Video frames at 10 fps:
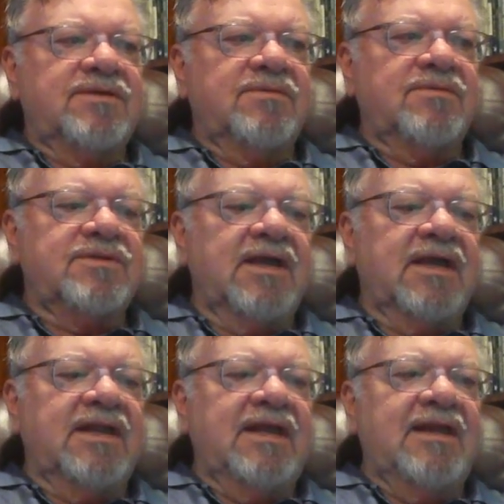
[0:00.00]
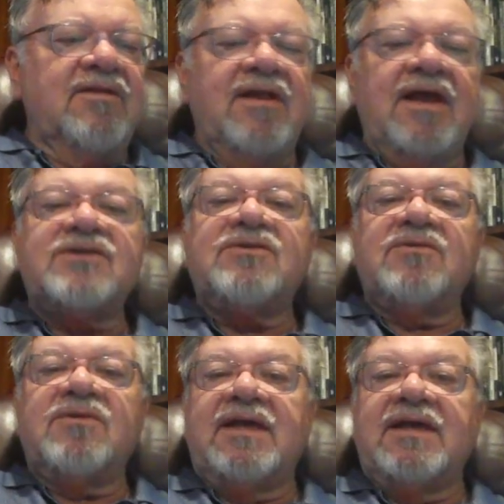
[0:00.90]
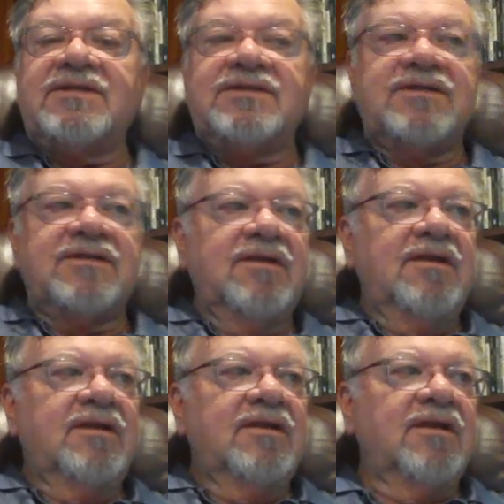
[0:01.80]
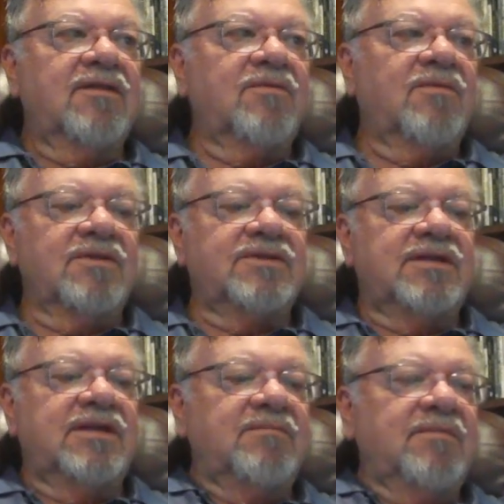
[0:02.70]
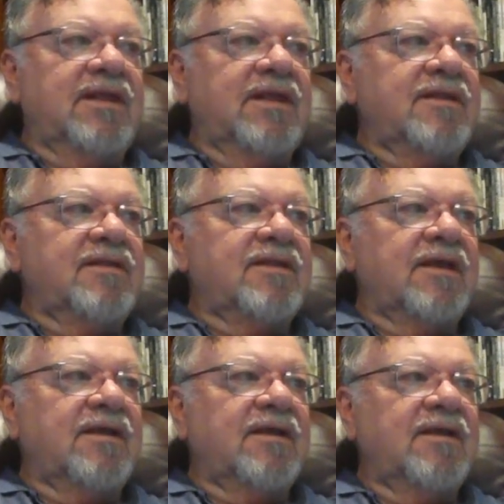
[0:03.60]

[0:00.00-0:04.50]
So it was like an international kiss. In other words, it didn't mean anything.